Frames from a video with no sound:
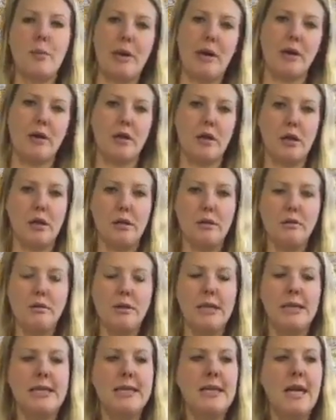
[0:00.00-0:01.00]
about
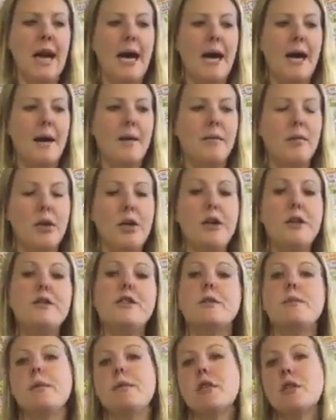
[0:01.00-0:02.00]
you? Who's
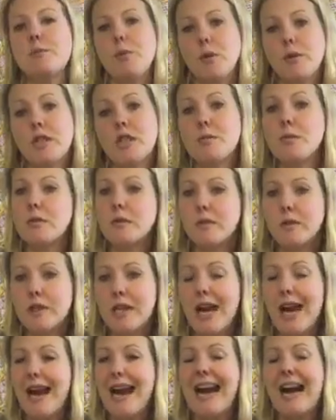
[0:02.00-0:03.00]
going to be responsible for that?